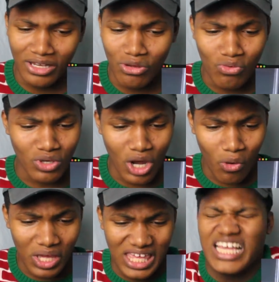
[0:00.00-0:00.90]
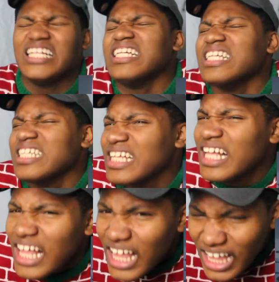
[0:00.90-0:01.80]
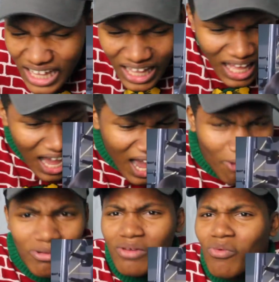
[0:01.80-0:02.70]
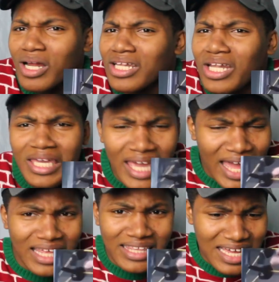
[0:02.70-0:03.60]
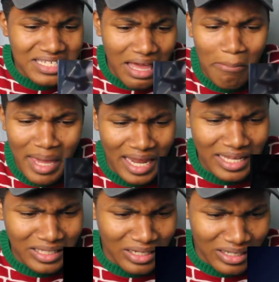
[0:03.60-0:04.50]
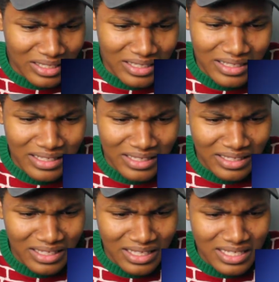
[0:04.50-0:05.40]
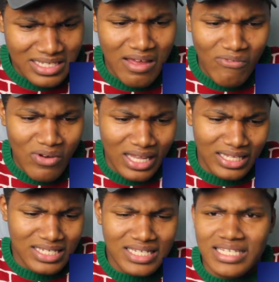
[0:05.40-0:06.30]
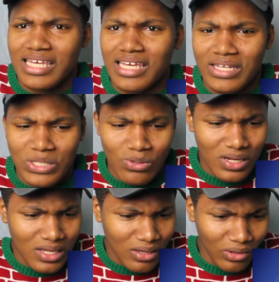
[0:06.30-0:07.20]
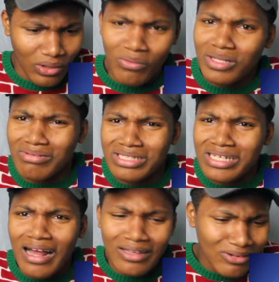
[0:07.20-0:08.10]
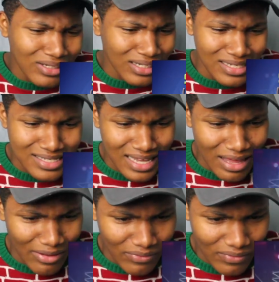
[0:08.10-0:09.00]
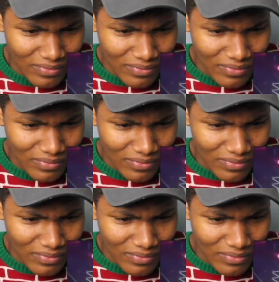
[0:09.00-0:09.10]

You know he, I don't even want to look at it. That's how bad it look. Seth Rollins, his knee injury. Hold on, what y'all do to little Seth?